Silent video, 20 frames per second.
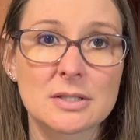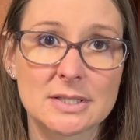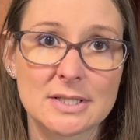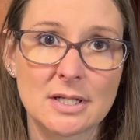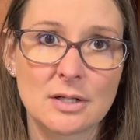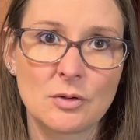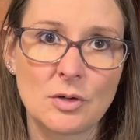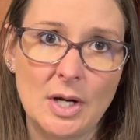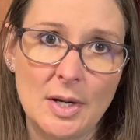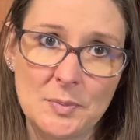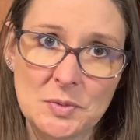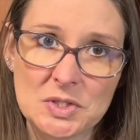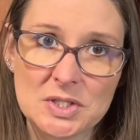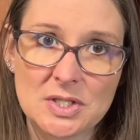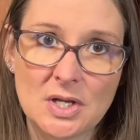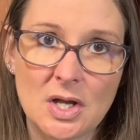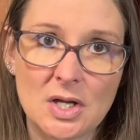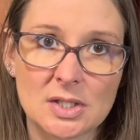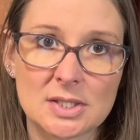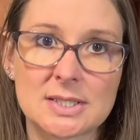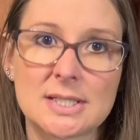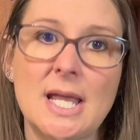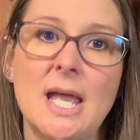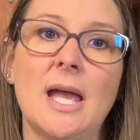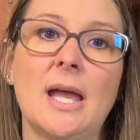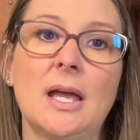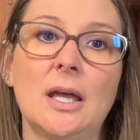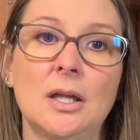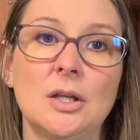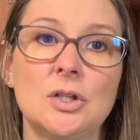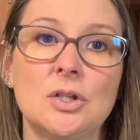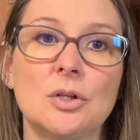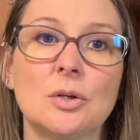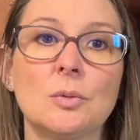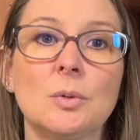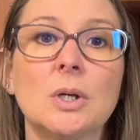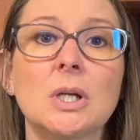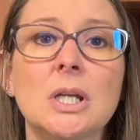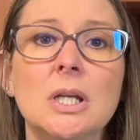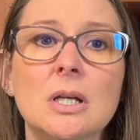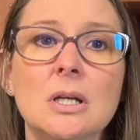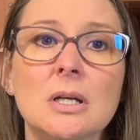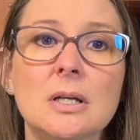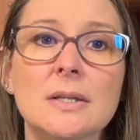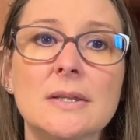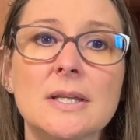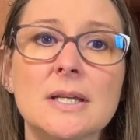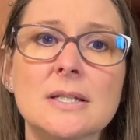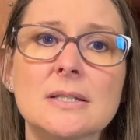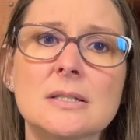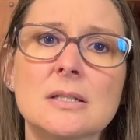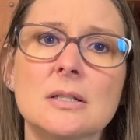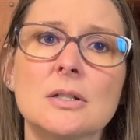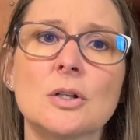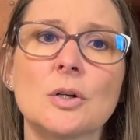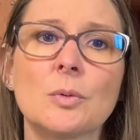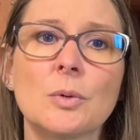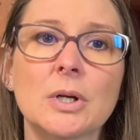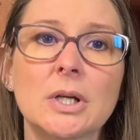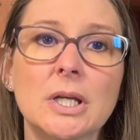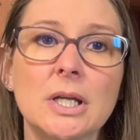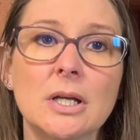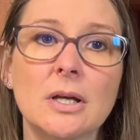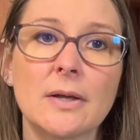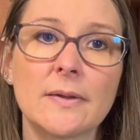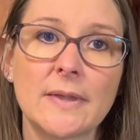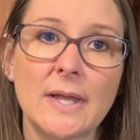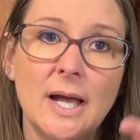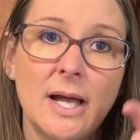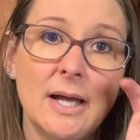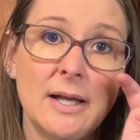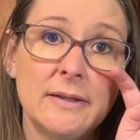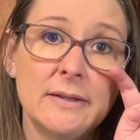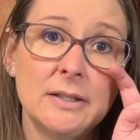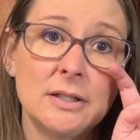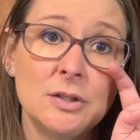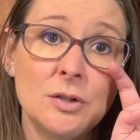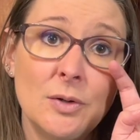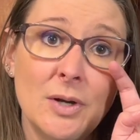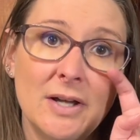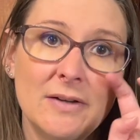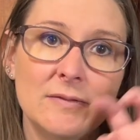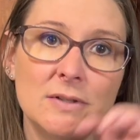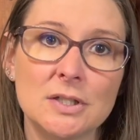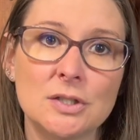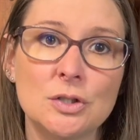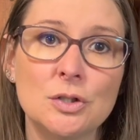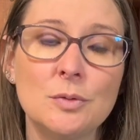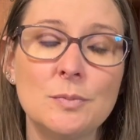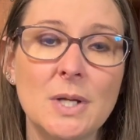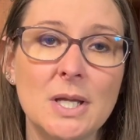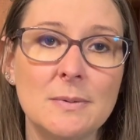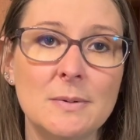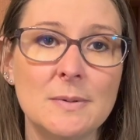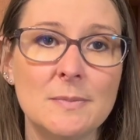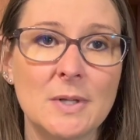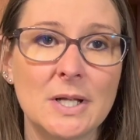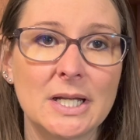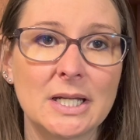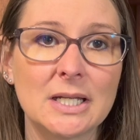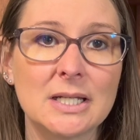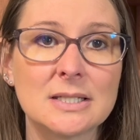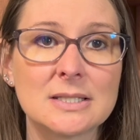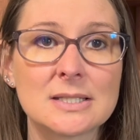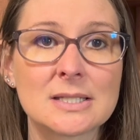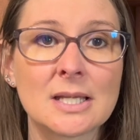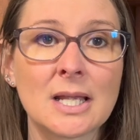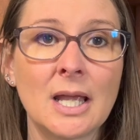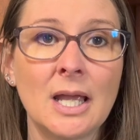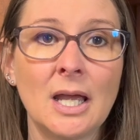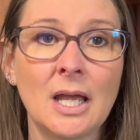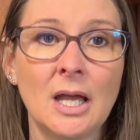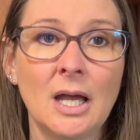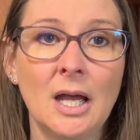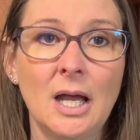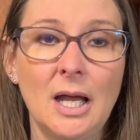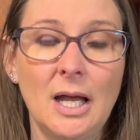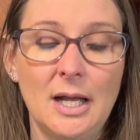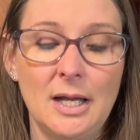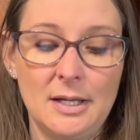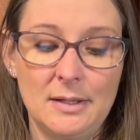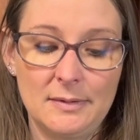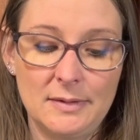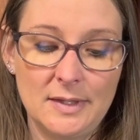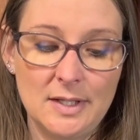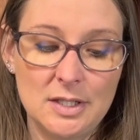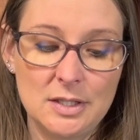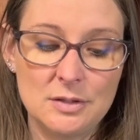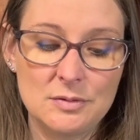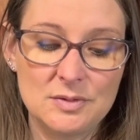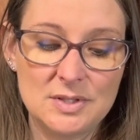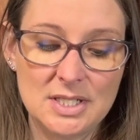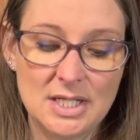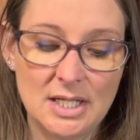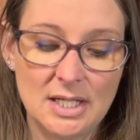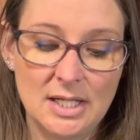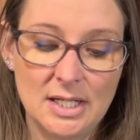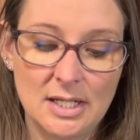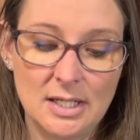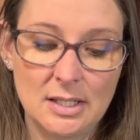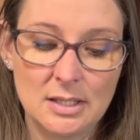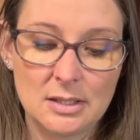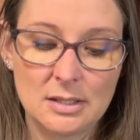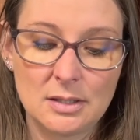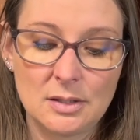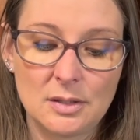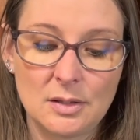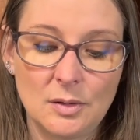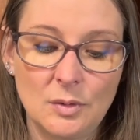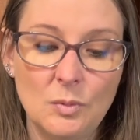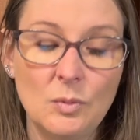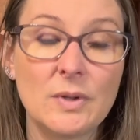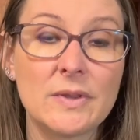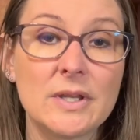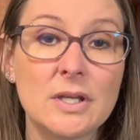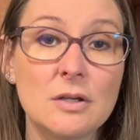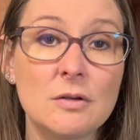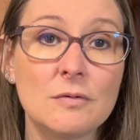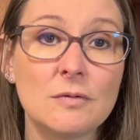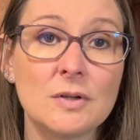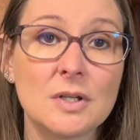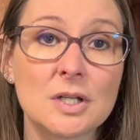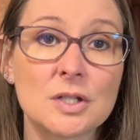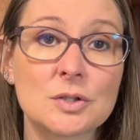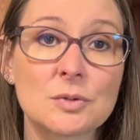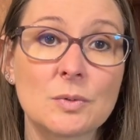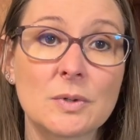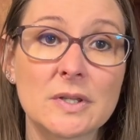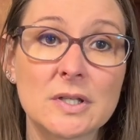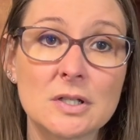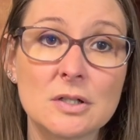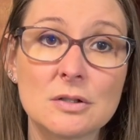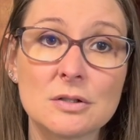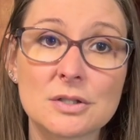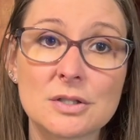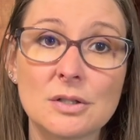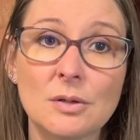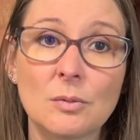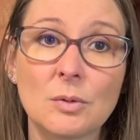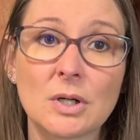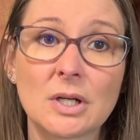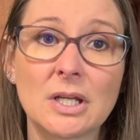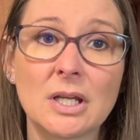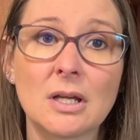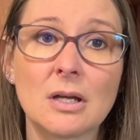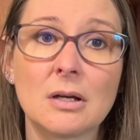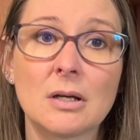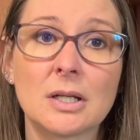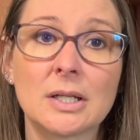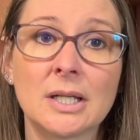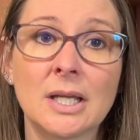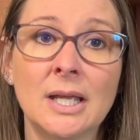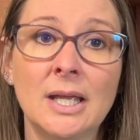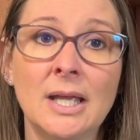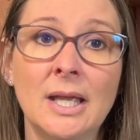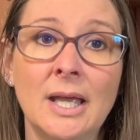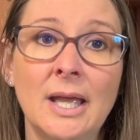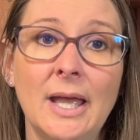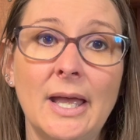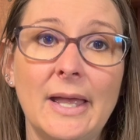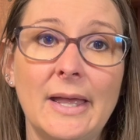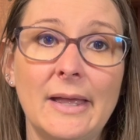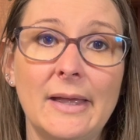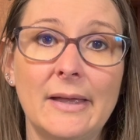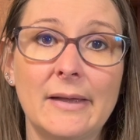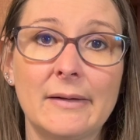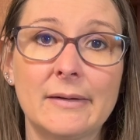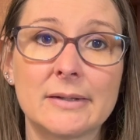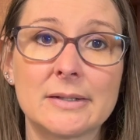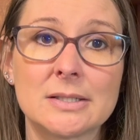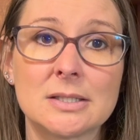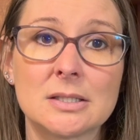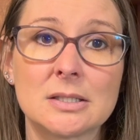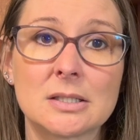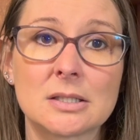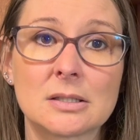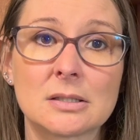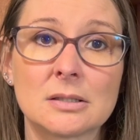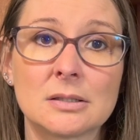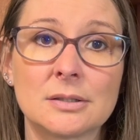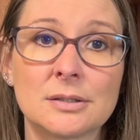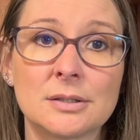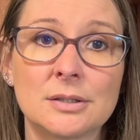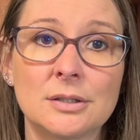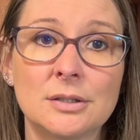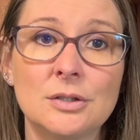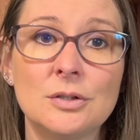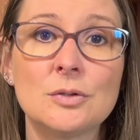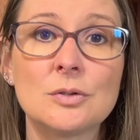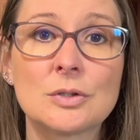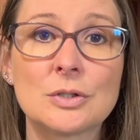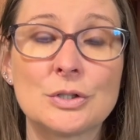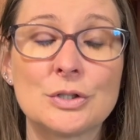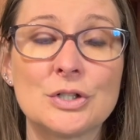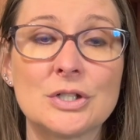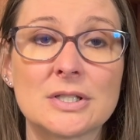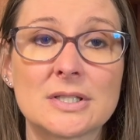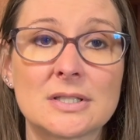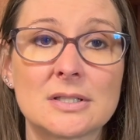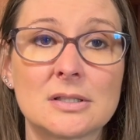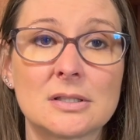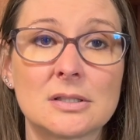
and you're working on this and you're working on that, and then you have the 2 baby blankets that you did, one that you finished, one that you're still working on, and you should just,